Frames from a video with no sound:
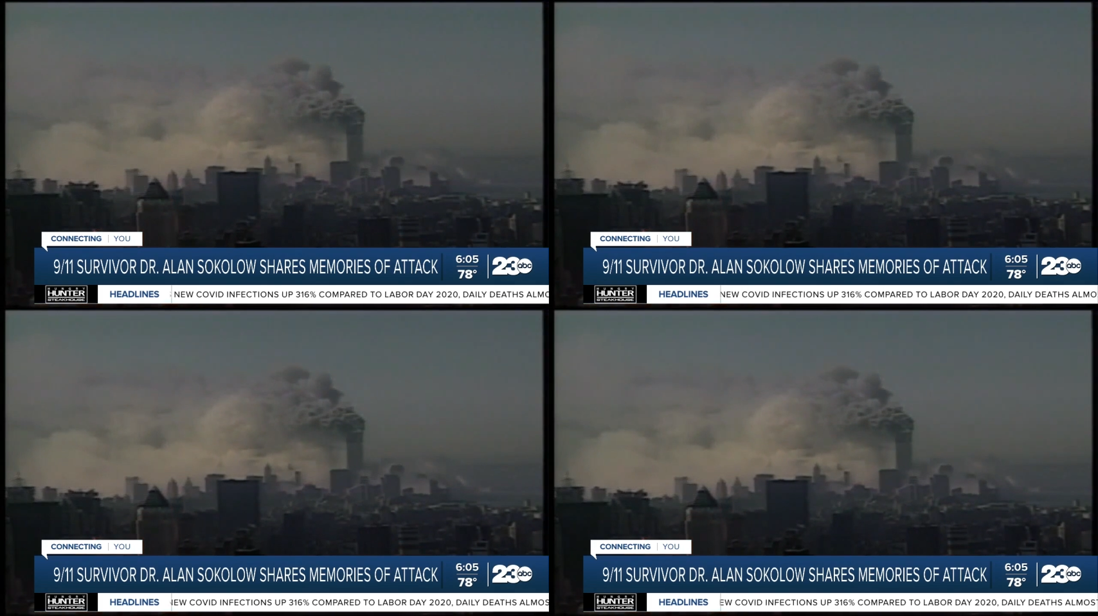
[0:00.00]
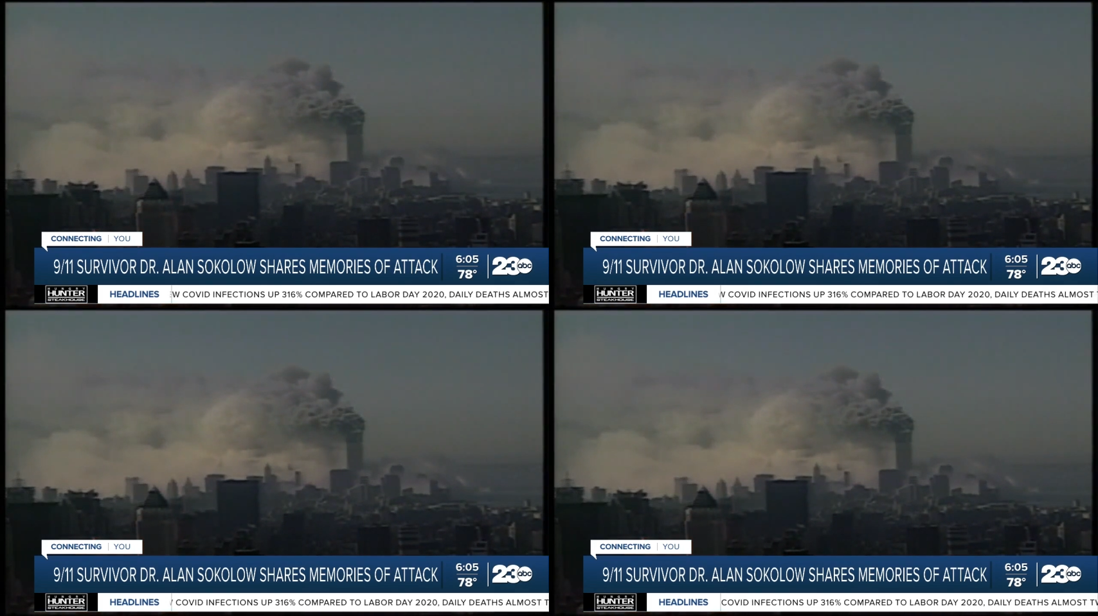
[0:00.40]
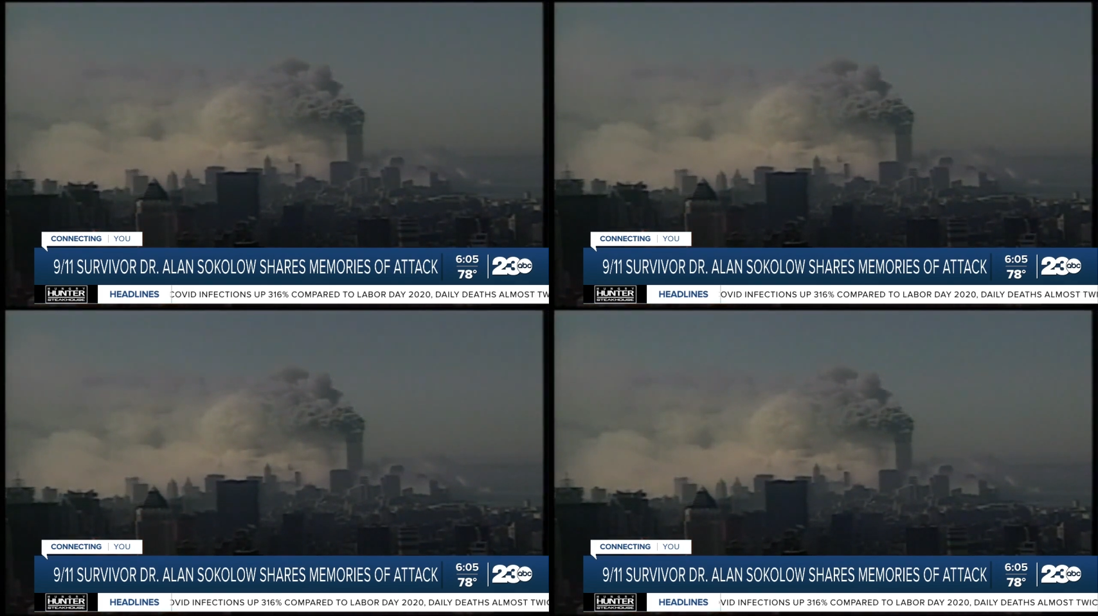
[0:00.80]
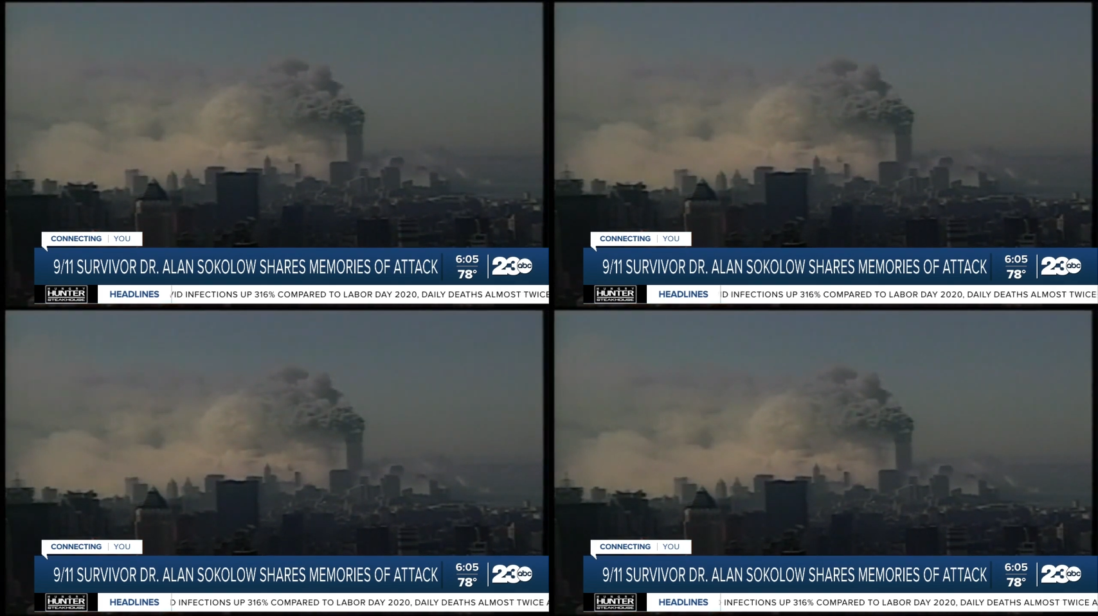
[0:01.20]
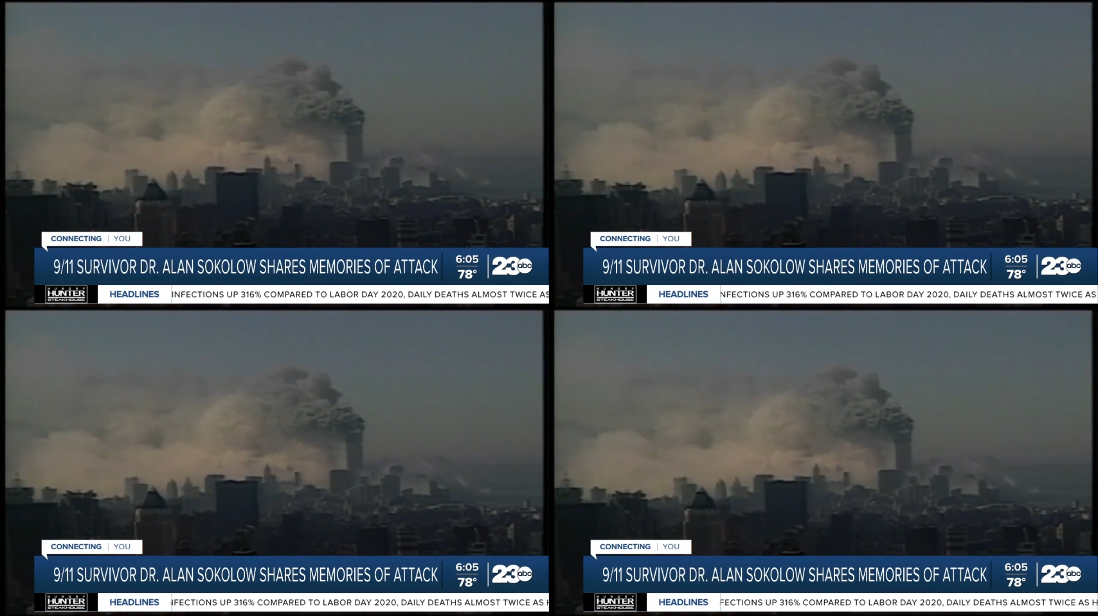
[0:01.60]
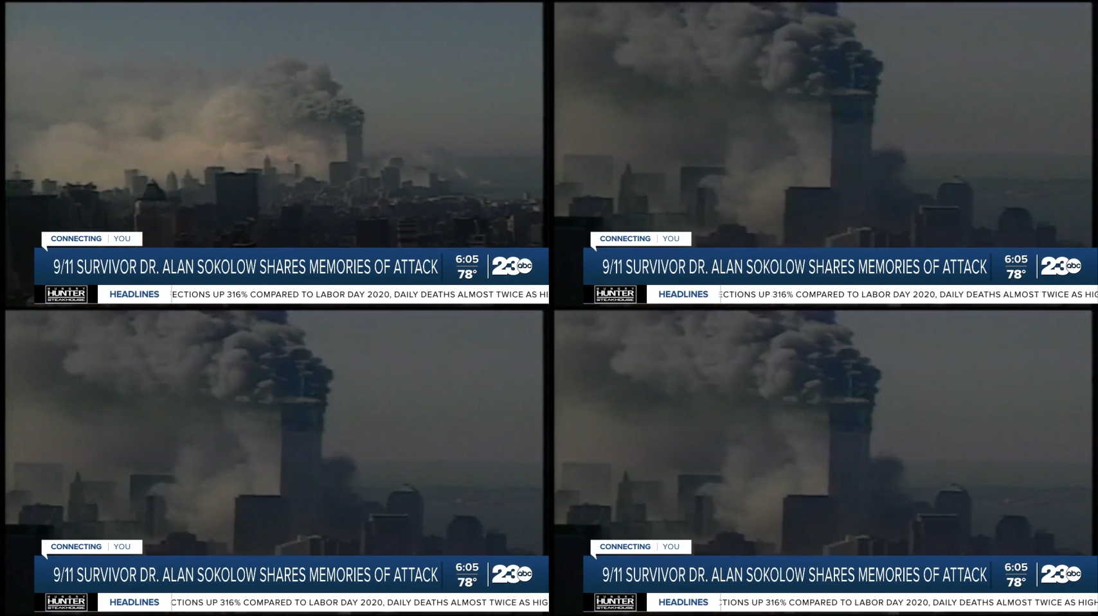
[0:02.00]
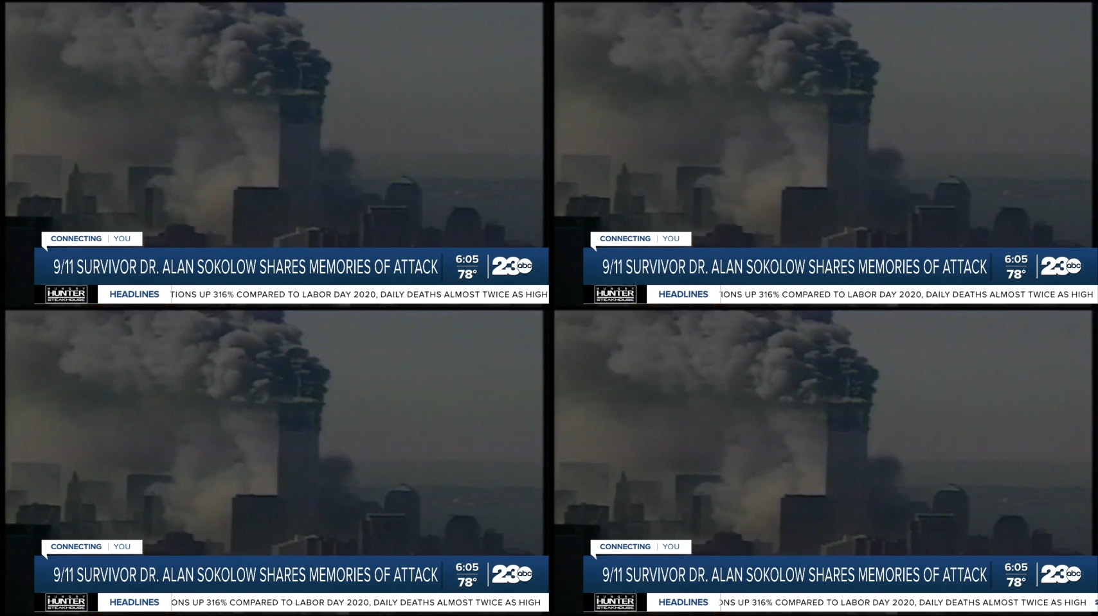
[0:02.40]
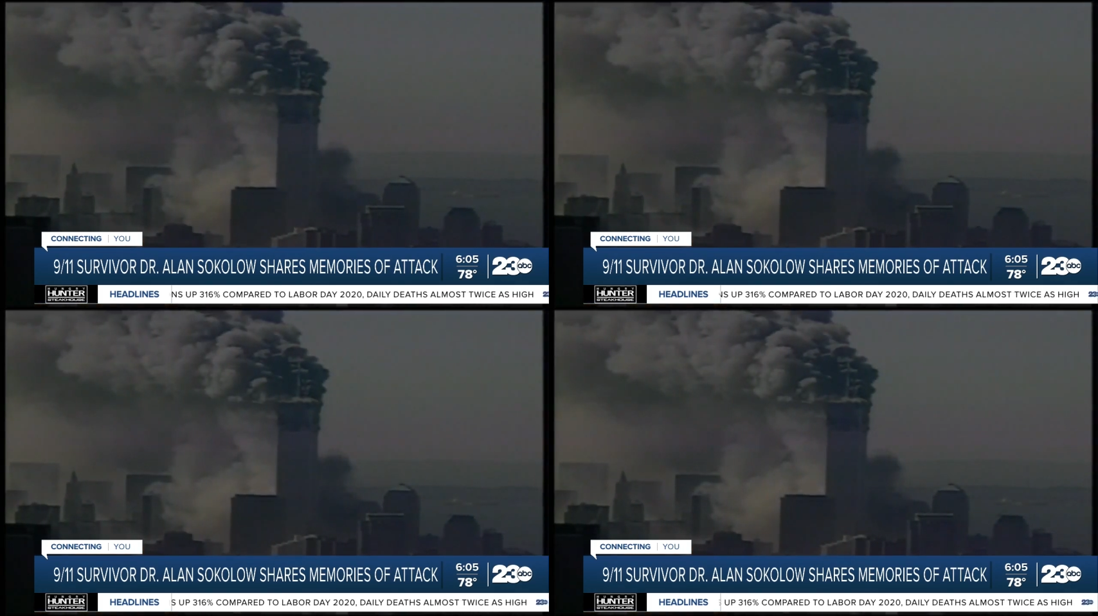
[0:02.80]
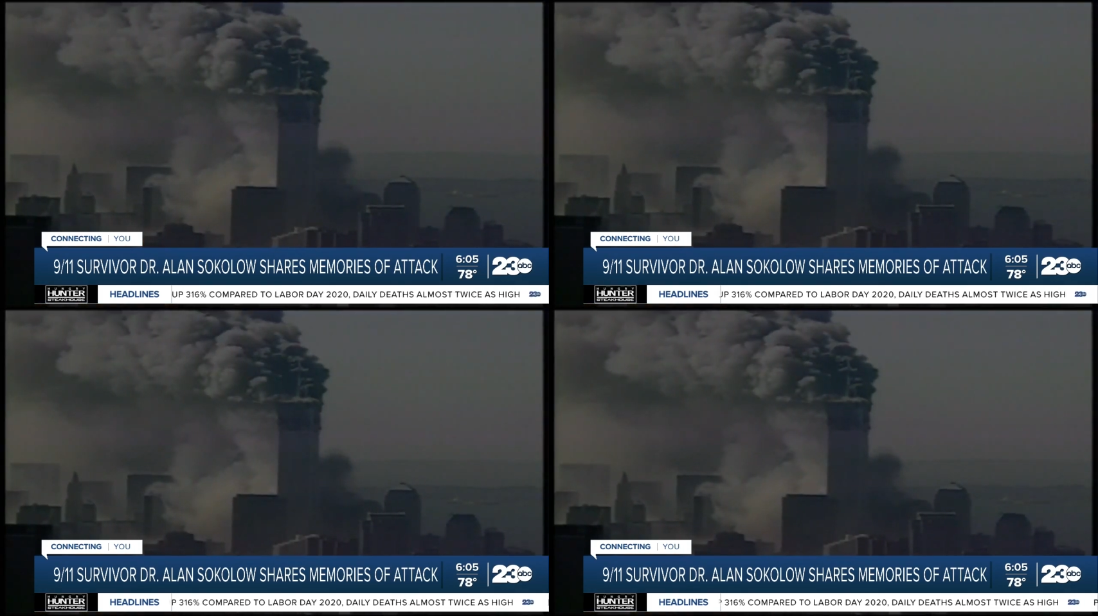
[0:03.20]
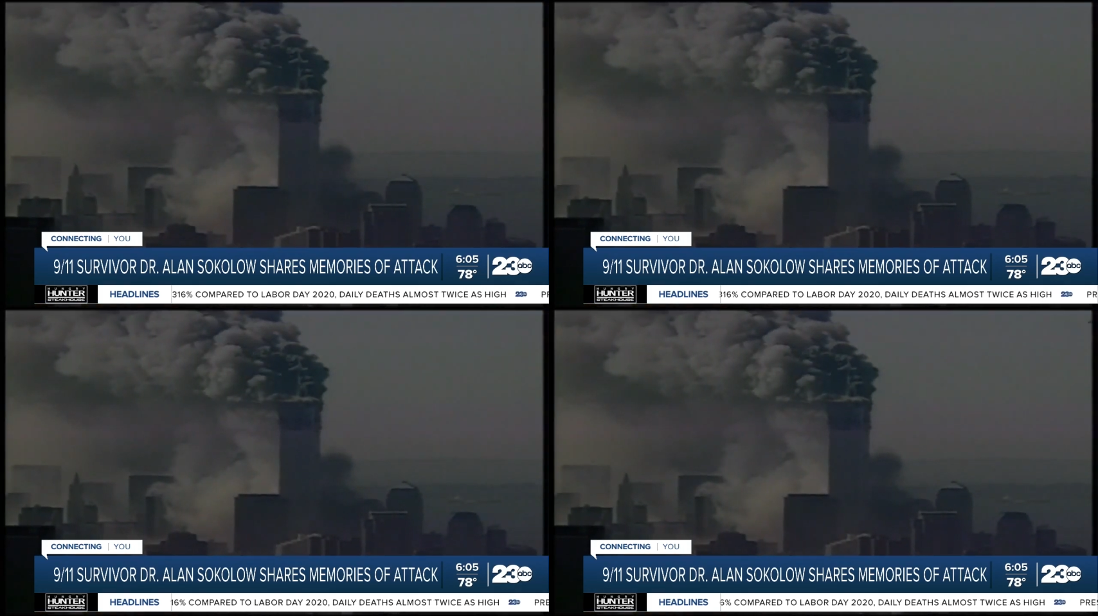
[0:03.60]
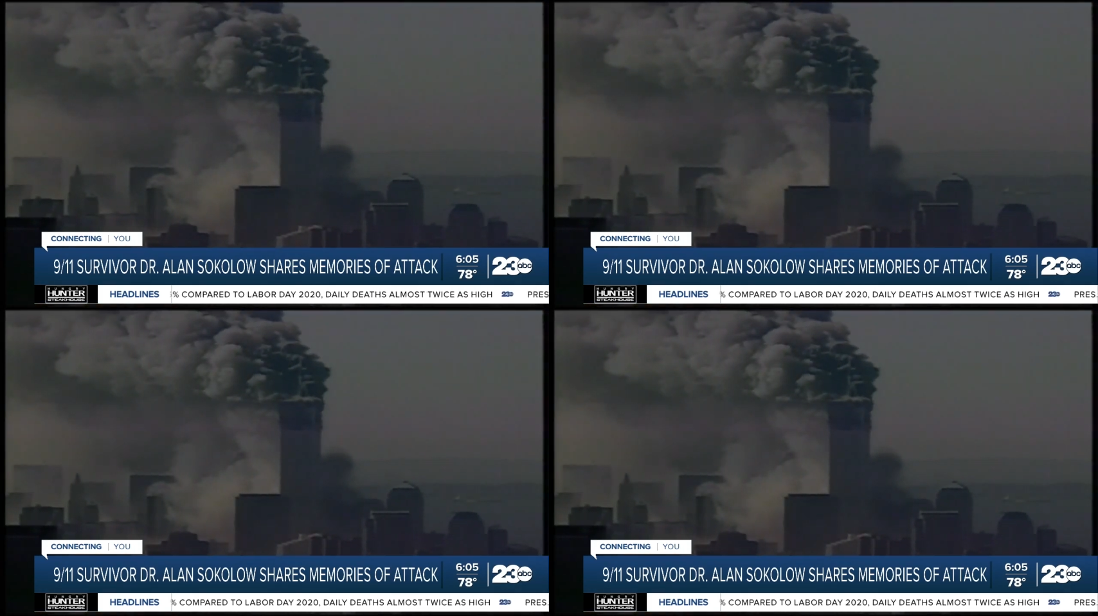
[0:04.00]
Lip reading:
Nobody's mouth can be seen.